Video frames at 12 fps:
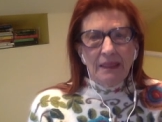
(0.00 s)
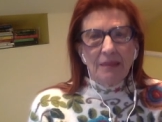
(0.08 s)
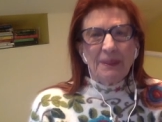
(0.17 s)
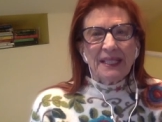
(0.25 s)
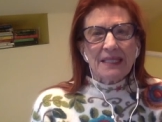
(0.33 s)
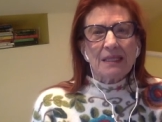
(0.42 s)

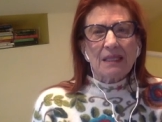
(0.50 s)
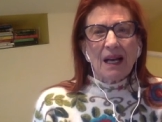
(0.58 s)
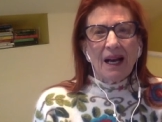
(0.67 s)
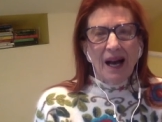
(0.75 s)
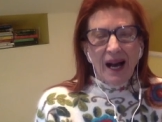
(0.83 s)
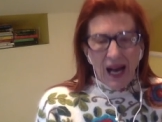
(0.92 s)
Because
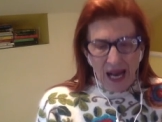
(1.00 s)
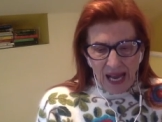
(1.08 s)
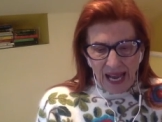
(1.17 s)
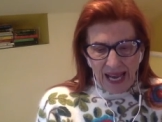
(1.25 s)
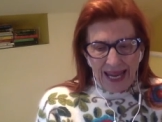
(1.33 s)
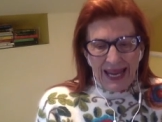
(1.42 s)

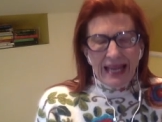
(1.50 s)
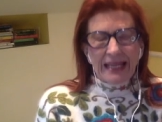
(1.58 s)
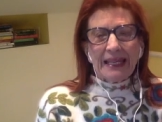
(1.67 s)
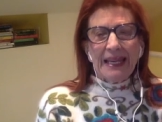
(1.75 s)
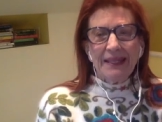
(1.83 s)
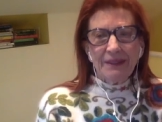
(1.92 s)
I
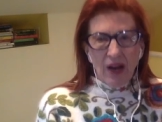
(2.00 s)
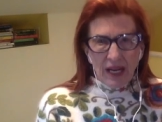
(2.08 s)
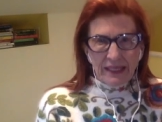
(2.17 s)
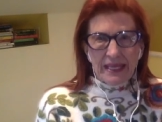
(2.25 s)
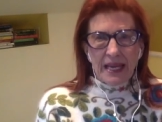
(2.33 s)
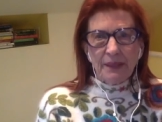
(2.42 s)

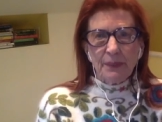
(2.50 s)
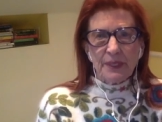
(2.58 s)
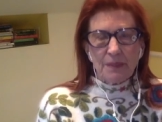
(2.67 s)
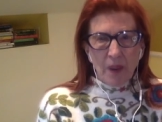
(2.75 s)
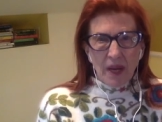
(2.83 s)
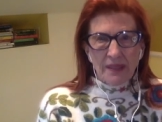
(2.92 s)
cannot take
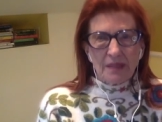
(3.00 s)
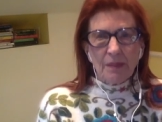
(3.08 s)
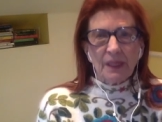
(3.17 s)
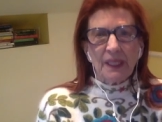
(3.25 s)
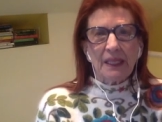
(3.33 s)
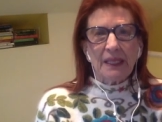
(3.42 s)

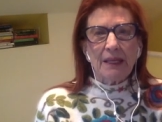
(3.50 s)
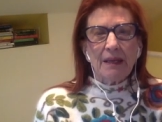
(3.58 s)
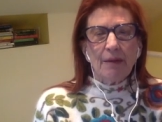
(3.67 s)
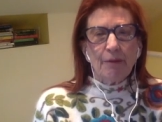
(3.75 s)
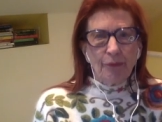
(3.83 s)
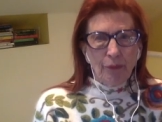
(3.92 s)
responsibility
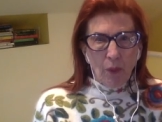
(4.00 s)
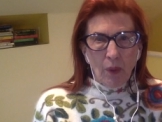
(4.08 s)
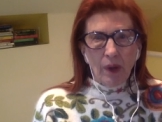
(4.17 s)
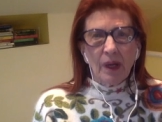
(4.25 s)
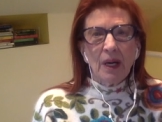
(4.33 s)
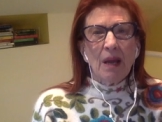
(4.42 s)

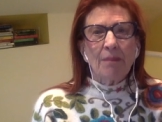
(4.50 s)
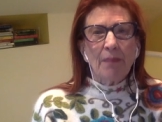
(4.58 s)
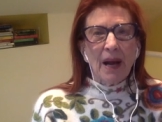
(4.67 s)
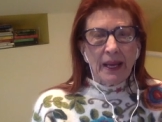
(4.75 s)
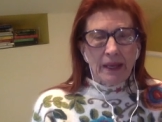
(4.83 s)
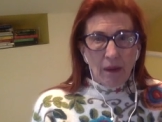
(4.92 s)
for
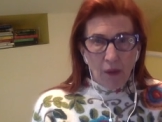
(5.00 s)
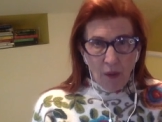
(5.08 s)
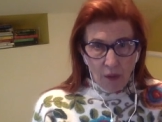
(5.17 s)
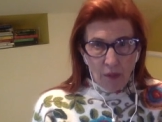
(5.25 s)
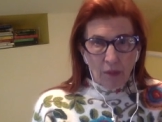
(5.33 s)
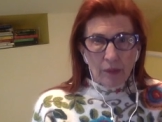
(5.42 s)
my
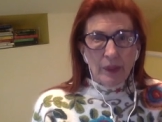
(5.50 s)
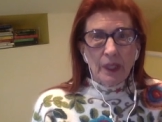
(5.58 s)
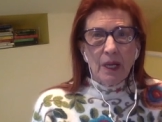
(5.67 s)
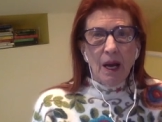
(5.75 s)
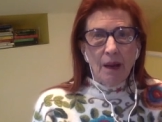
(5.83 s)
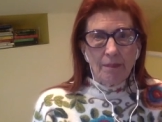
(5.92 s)
own
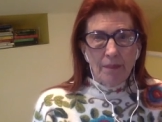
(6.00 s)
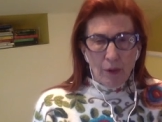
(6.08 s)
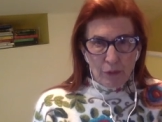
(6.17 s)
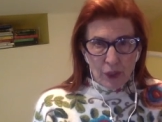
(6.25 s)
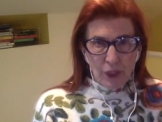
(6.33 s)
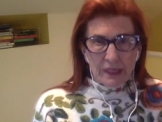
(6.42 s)

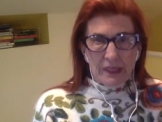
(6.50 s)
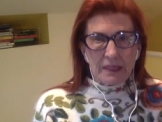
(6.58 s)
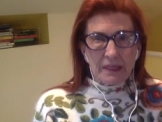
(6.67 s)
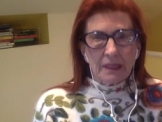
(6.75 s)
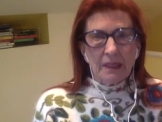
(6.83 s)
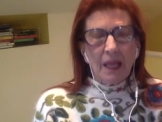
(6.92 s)

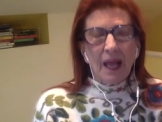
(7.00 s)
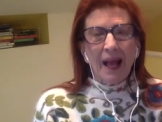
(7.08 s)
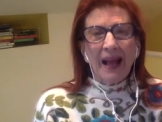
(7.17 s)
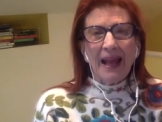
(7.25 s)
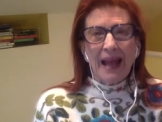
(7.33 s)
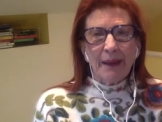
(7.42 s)
emotions.
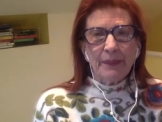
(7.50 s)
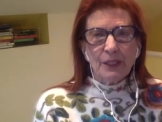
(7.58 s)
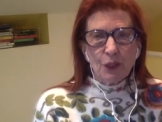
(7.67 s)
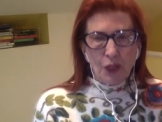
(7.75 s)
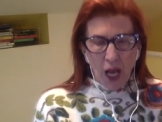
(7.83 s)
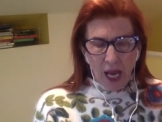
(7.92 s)
I am a
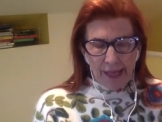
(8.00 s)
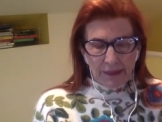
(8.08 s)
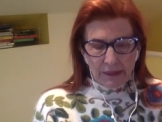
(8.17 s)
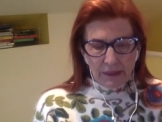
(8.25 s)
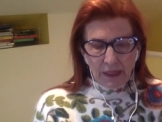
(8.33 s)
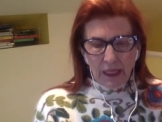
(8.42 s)

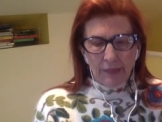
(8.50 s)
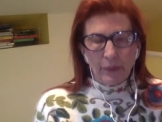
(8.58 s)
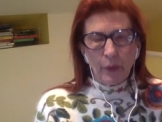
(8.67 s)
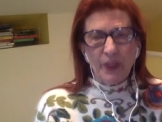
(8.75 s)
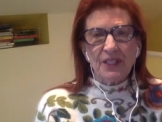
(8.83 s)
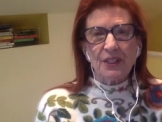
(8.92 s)
child. I'm
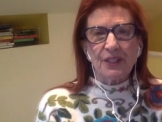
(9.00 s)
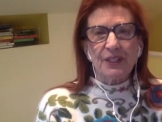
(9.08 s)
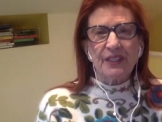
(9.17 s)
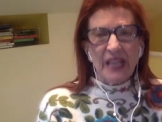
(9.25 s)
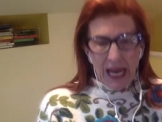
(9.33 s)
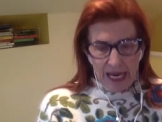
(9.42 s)
going to
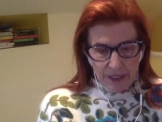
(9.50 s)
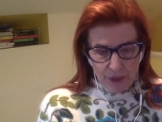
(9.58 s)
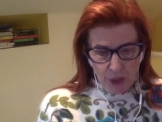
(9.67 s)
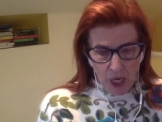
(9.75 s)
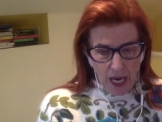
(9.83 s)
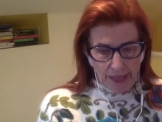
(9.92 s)
stay a
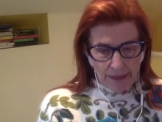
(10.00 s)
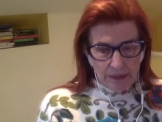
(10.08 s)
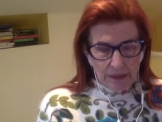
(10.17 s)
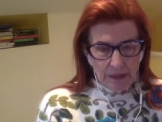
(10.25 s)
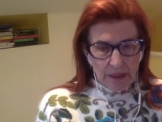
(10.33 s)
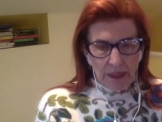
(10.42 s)

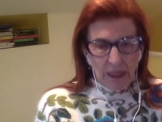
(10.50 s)
child.